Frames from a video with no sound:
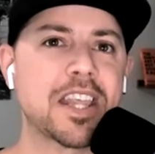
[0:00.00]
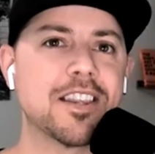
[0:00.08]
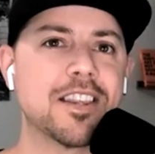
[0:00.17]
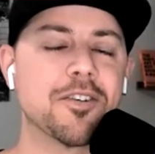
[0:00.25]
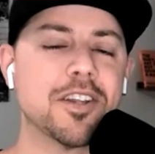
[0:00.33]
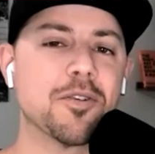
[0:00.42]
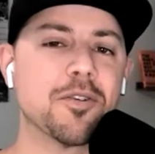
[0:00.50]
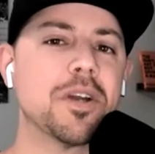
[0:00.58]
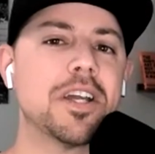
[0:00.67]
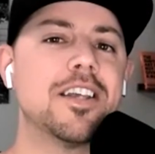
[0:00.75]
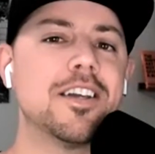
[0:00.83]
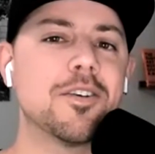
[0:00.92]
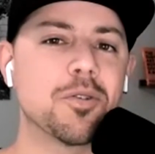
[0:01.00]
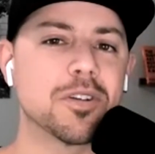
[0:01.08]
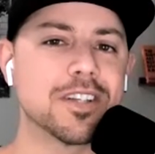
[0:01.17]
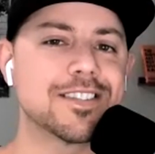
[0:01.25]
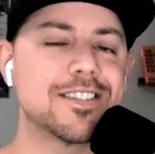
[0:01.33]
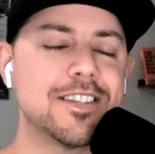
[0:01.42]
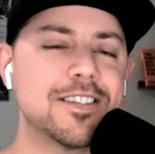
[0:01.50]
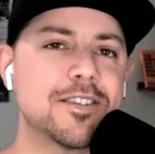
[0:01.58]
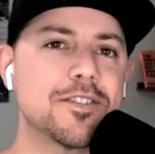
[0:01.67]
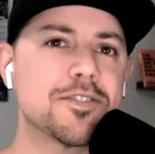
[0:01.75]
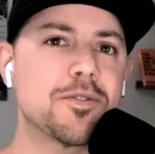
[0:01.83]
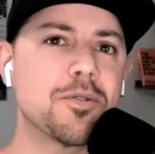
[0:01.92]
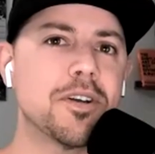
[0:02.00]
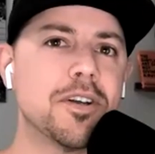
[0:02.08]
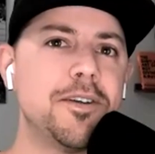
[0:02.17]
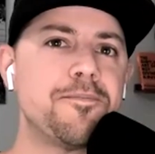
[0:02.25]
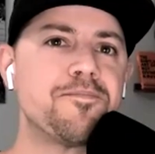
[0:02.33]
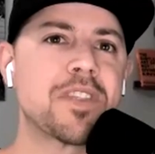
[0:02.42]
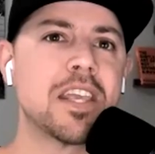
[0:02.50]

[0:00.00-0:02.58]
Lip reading: either reading or listening to the story.